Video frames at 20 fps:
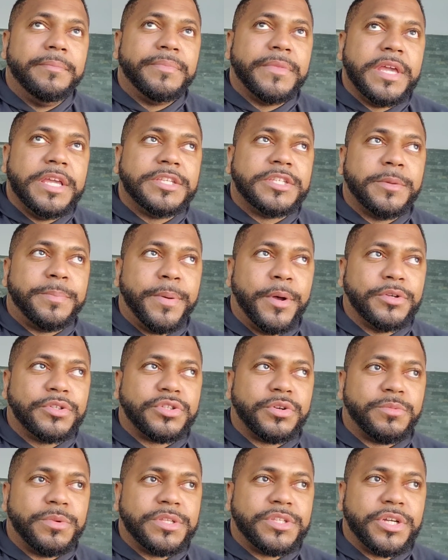He's supposed
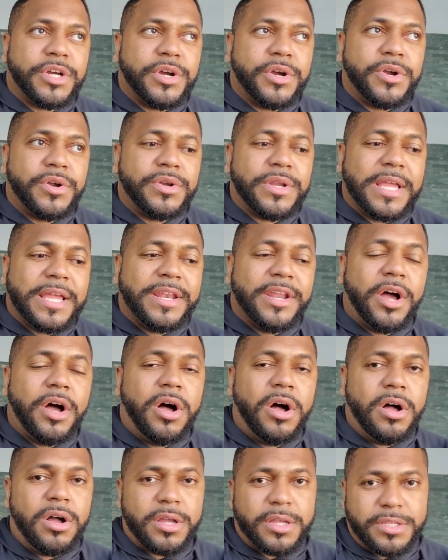to return in
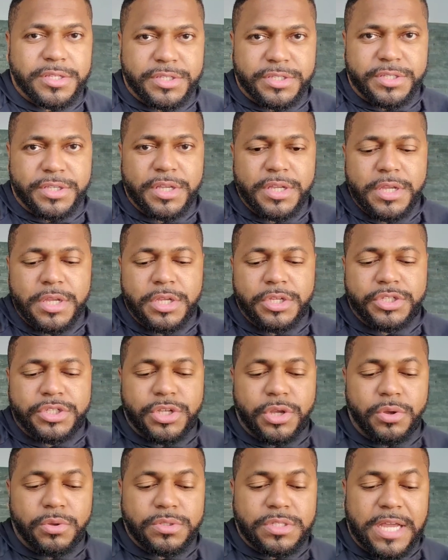August,
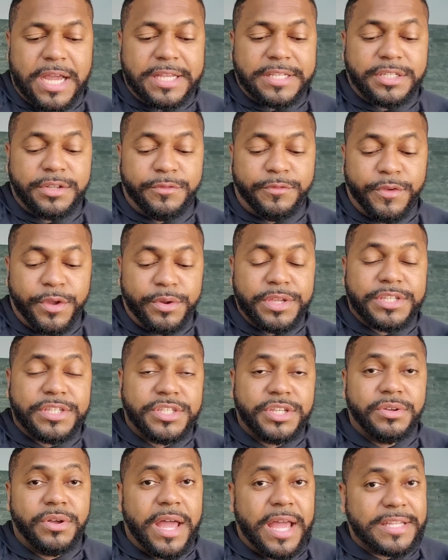so Tyson Fury
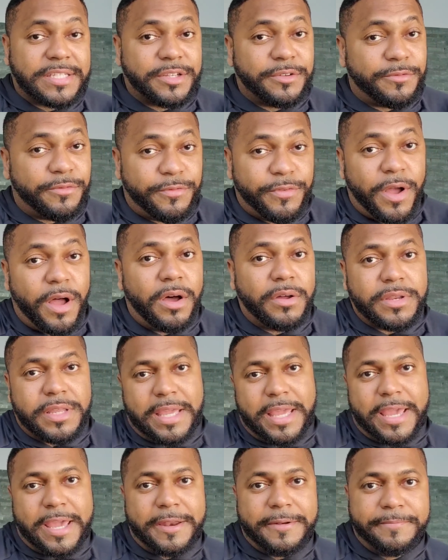still hasn't
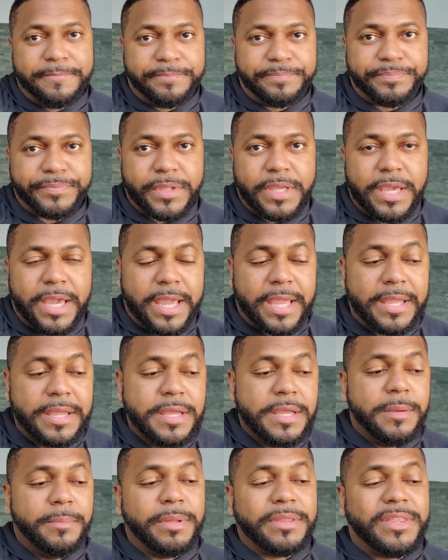fought yet, okay?
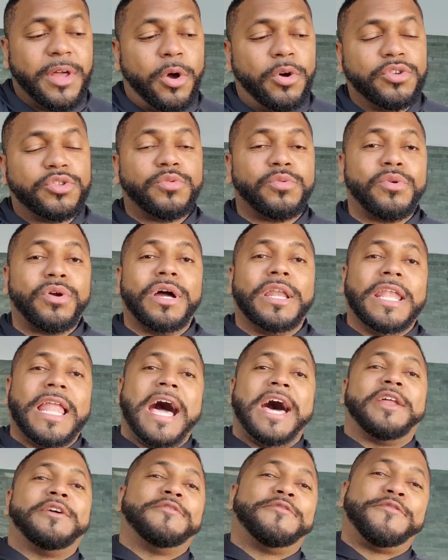But those were a
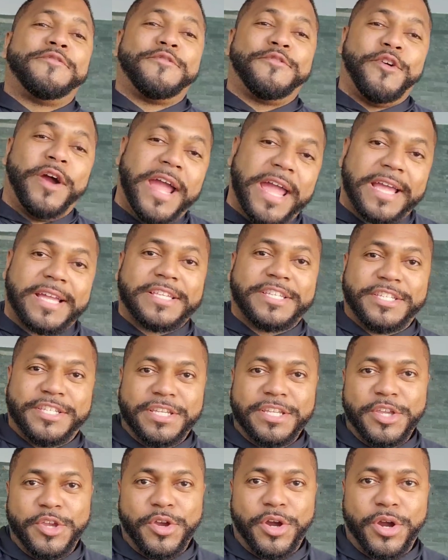lot of Franks
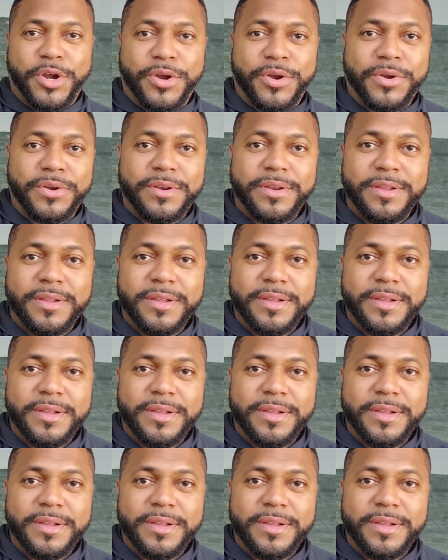you heard,